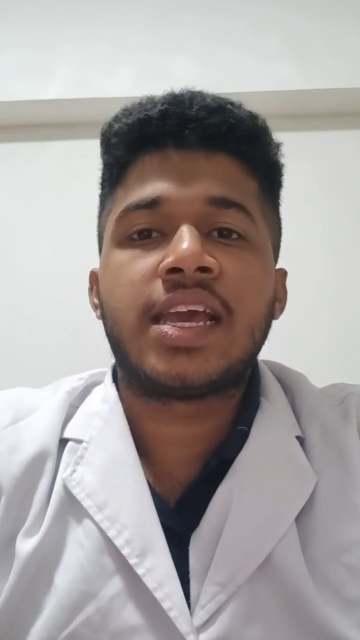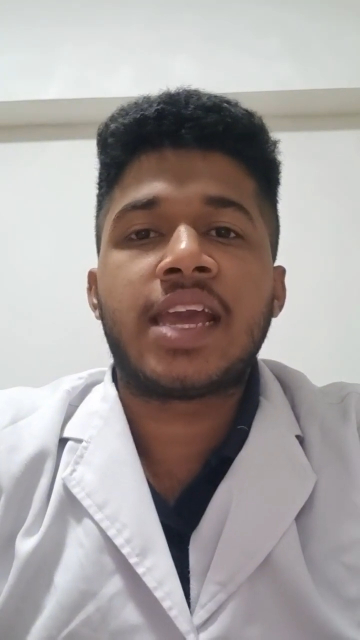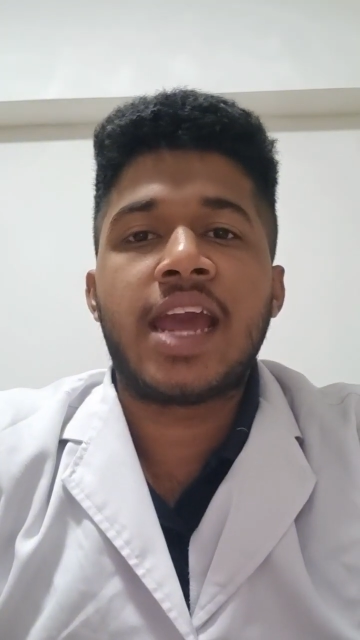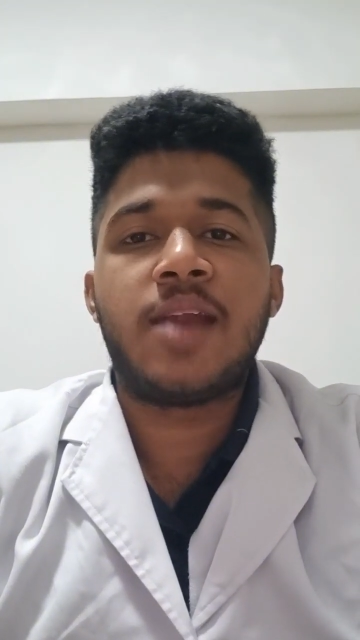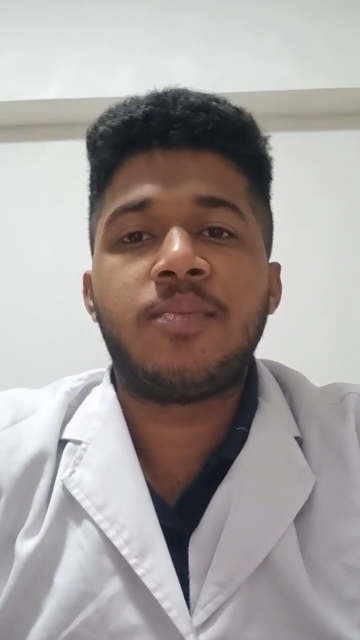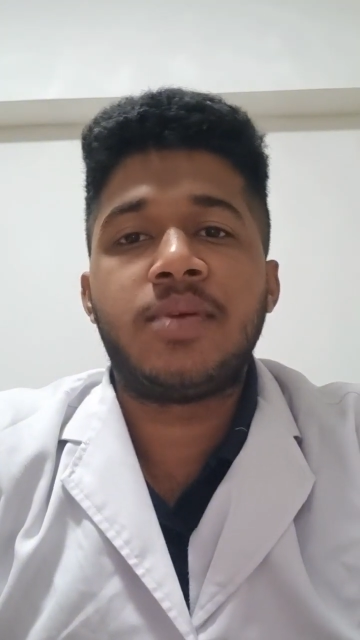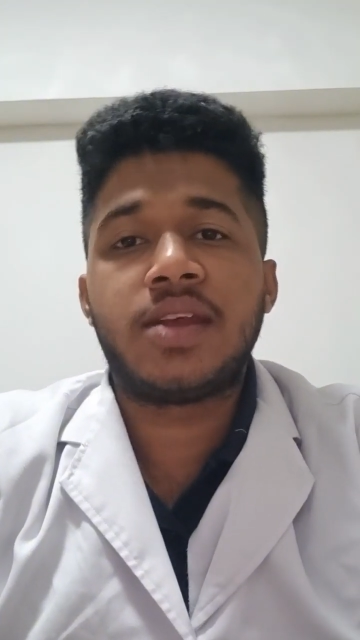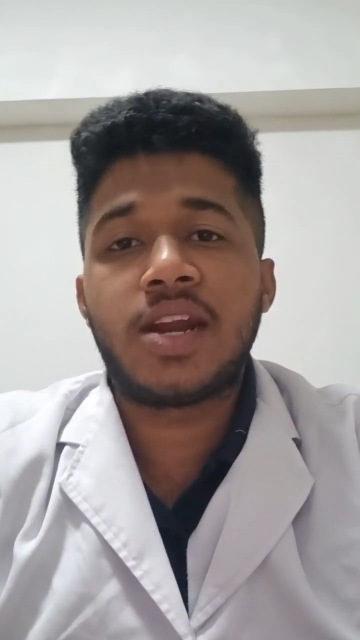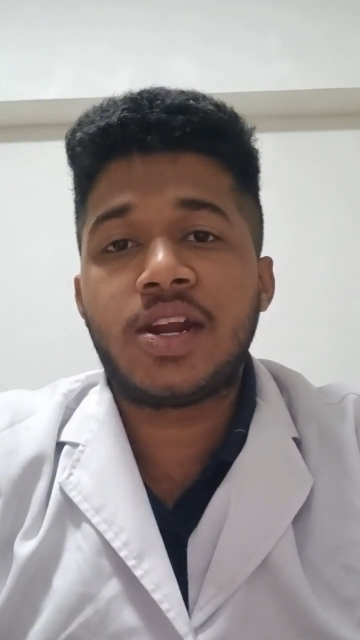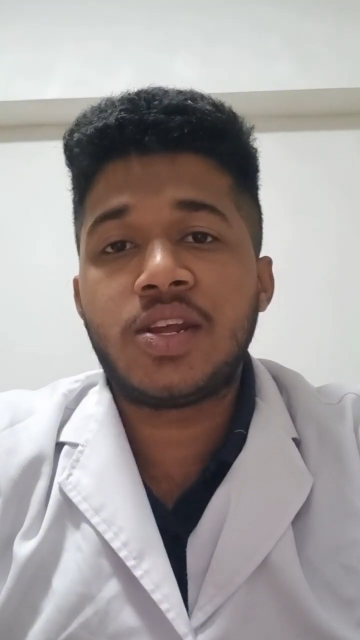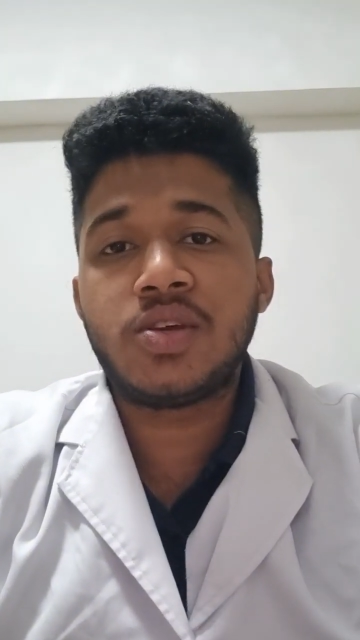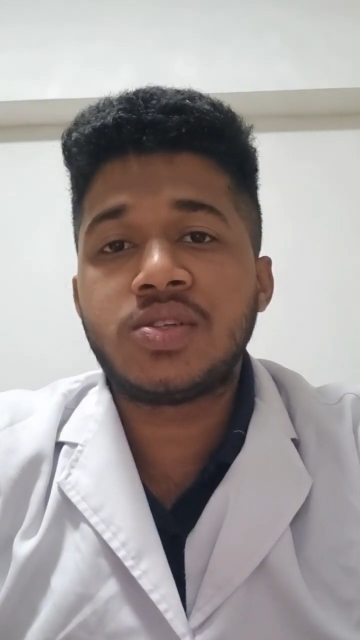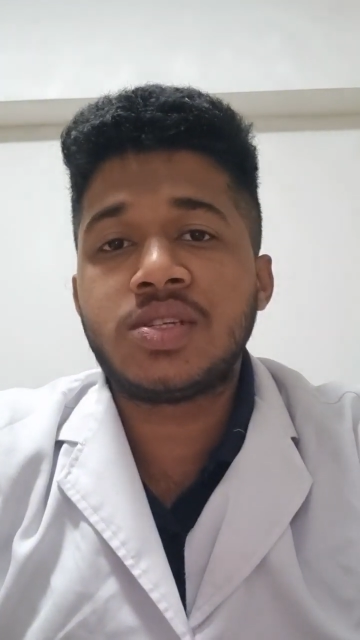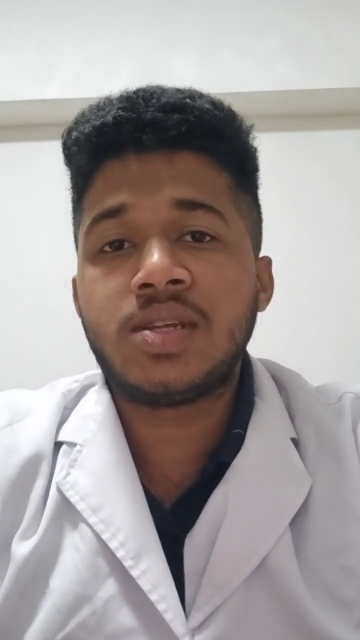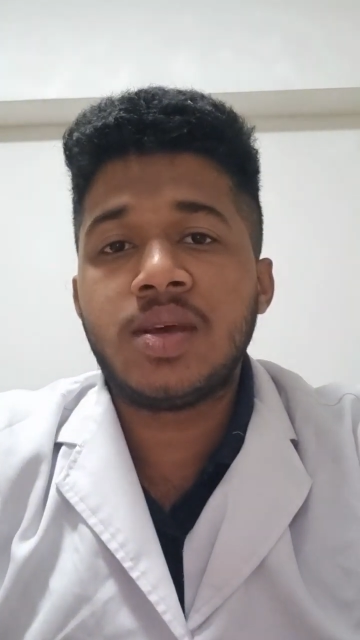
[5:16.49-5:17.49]
can be
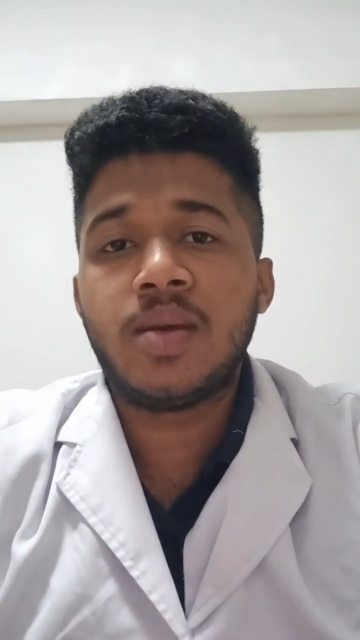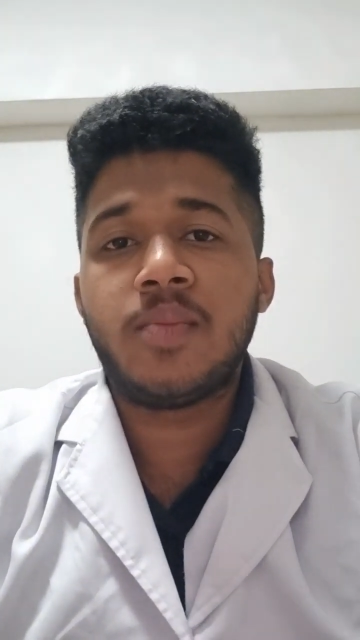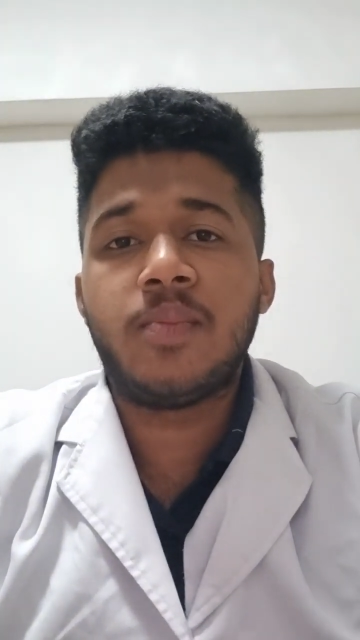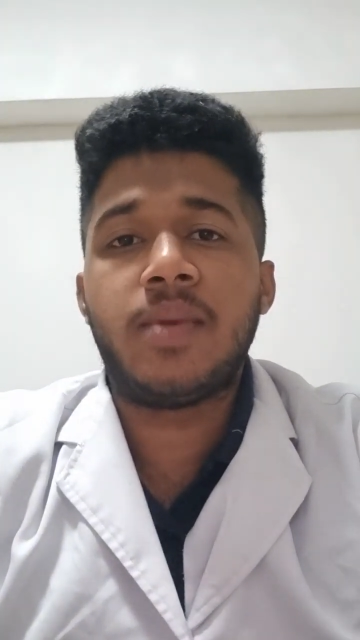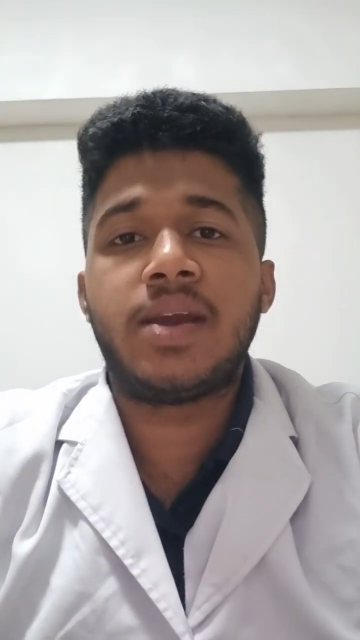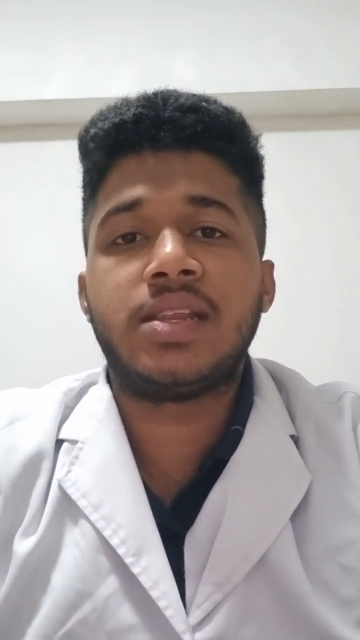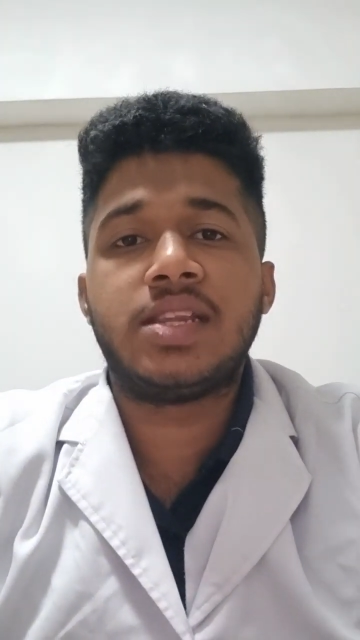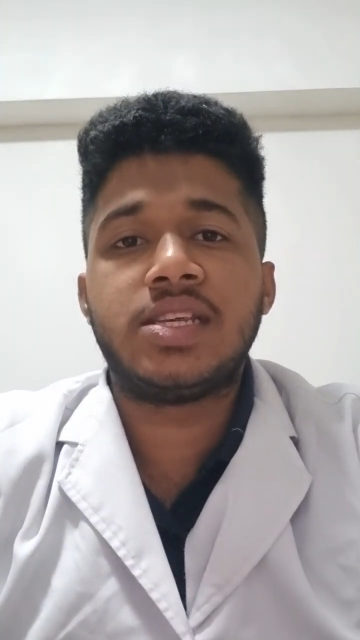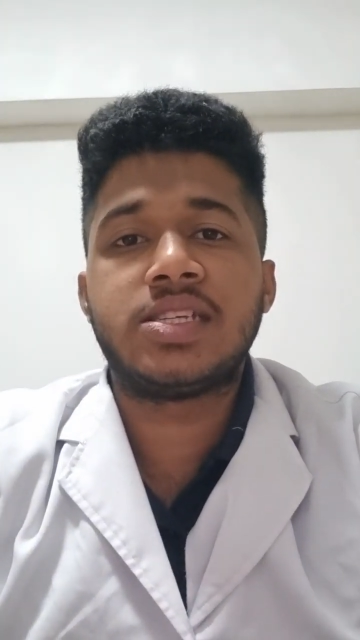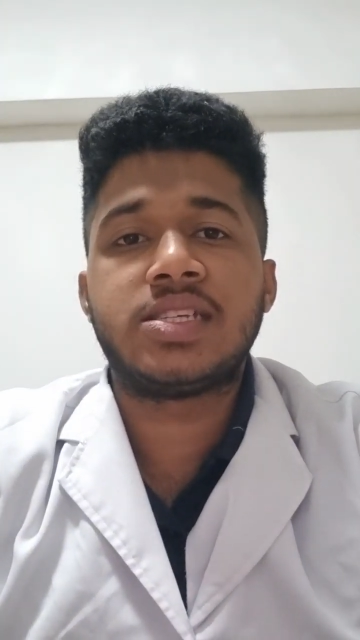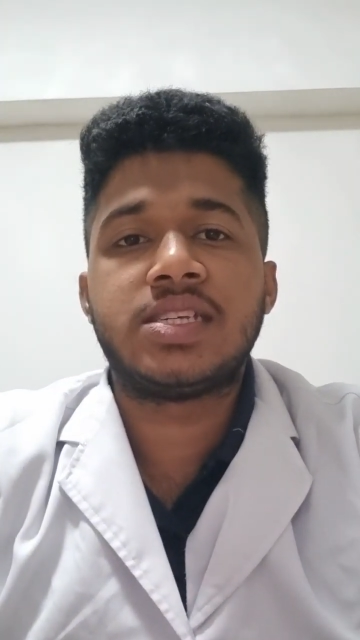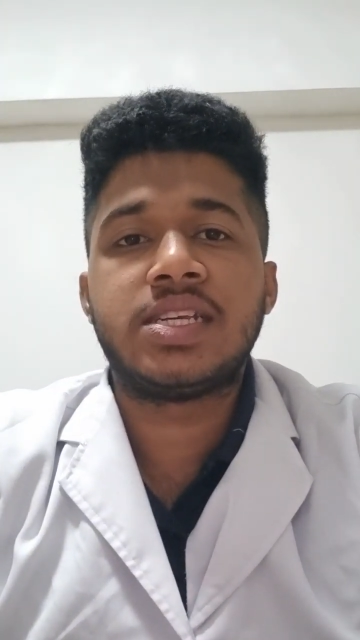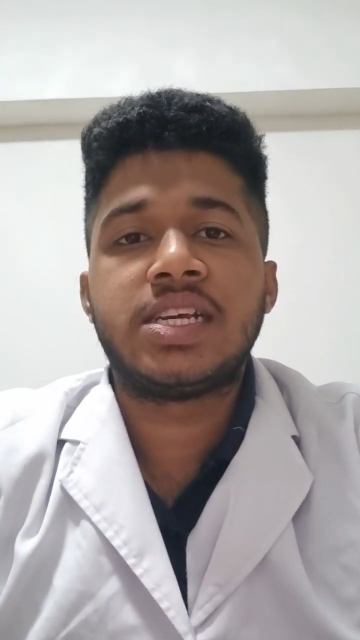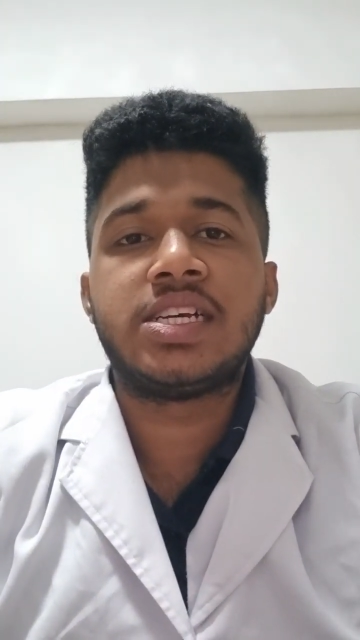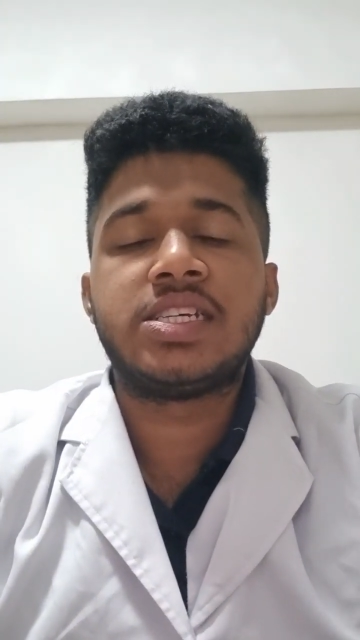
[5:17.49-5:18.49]
reduced by
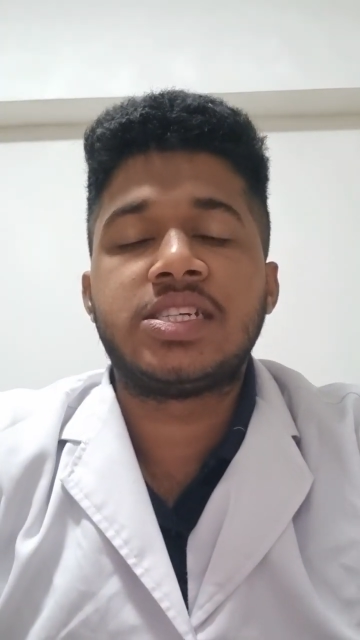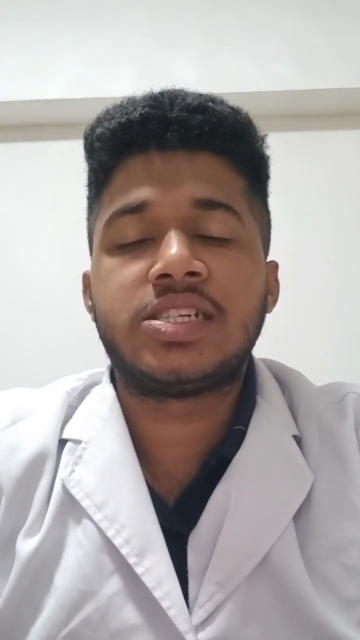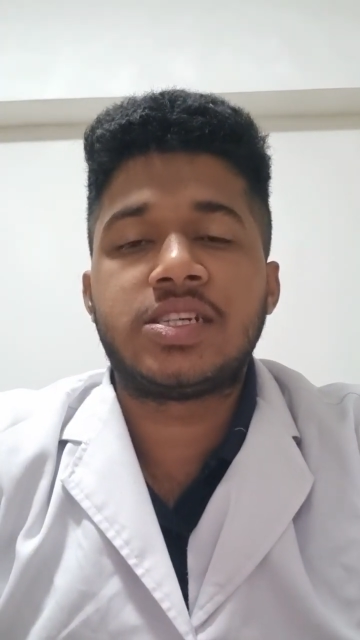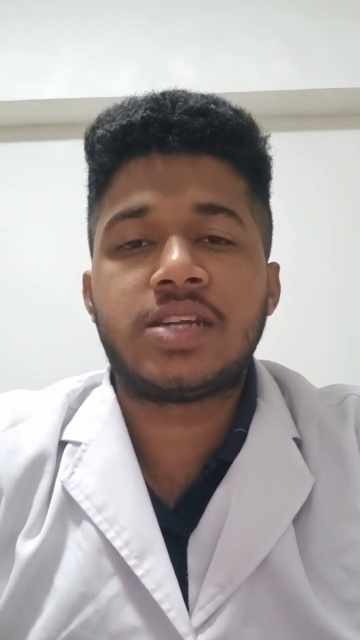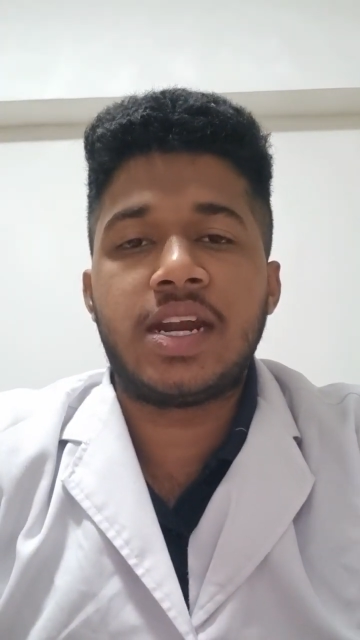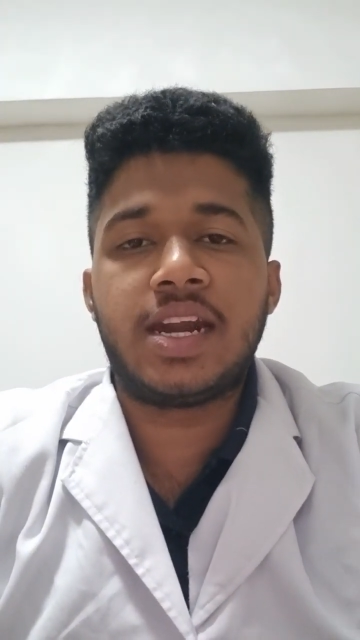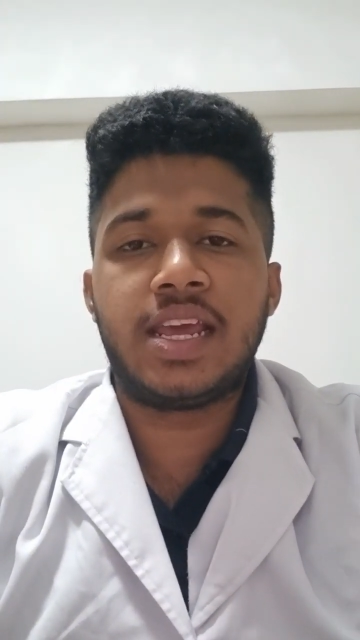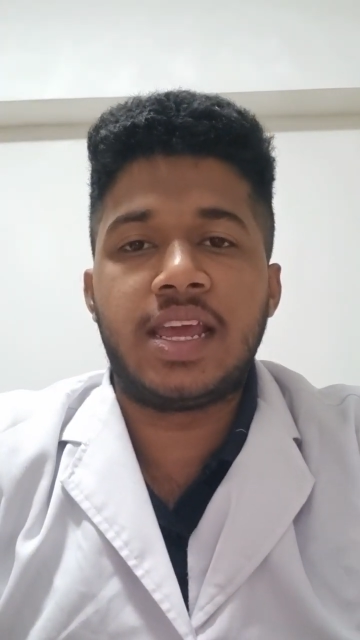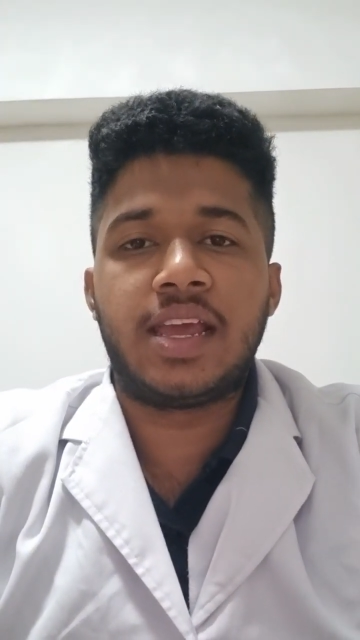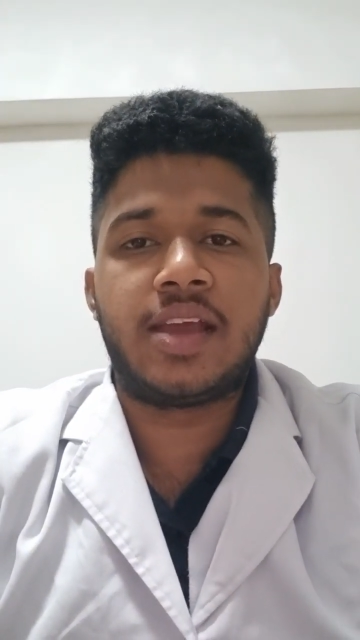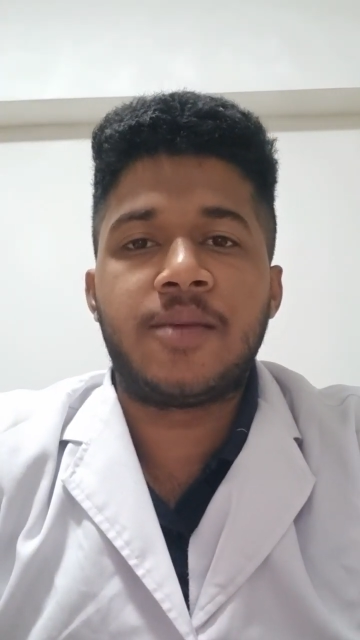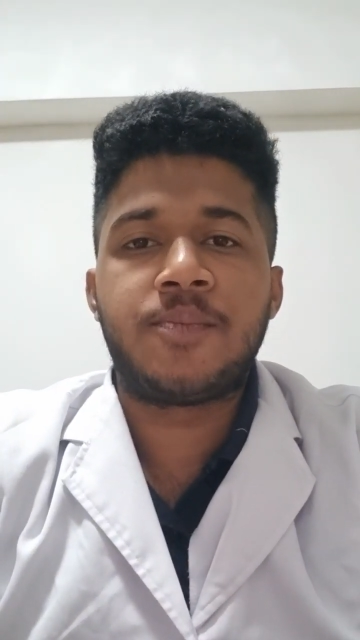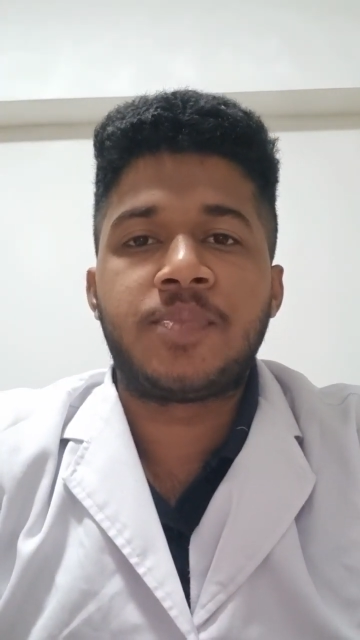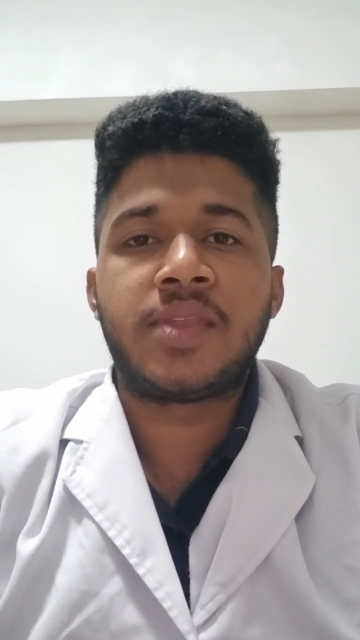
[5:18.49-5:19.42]
this studying.